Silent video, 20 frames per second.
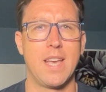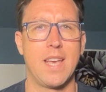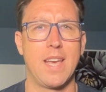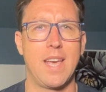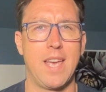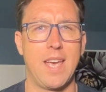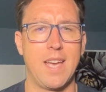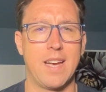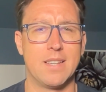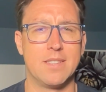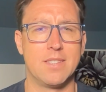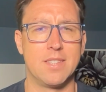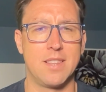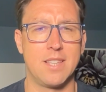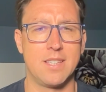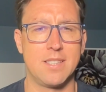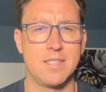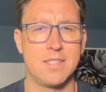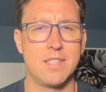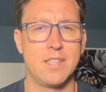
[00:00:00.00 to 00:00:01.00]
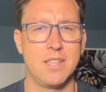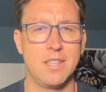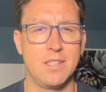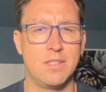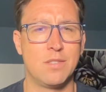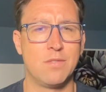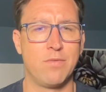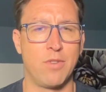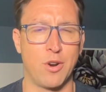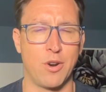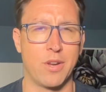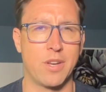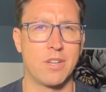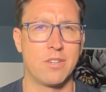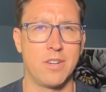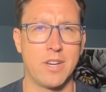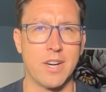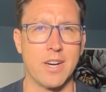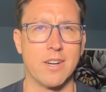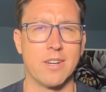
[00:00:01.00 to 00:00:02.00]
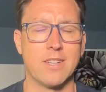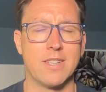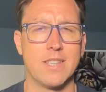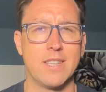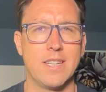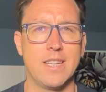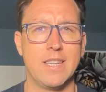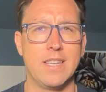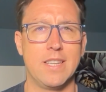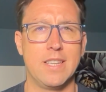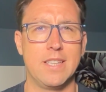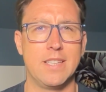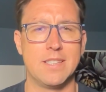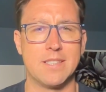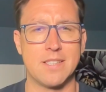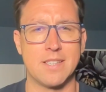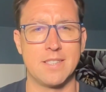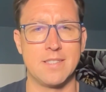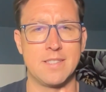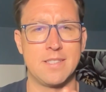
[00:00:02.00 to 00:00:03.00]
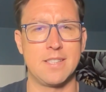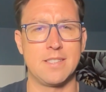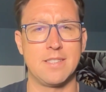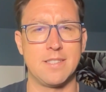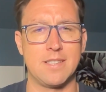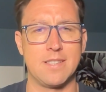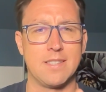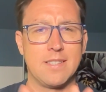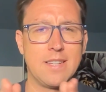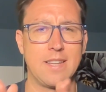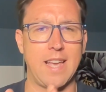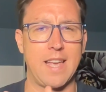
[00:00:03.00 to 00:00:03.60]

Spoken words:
And this is very clear. It is consistent.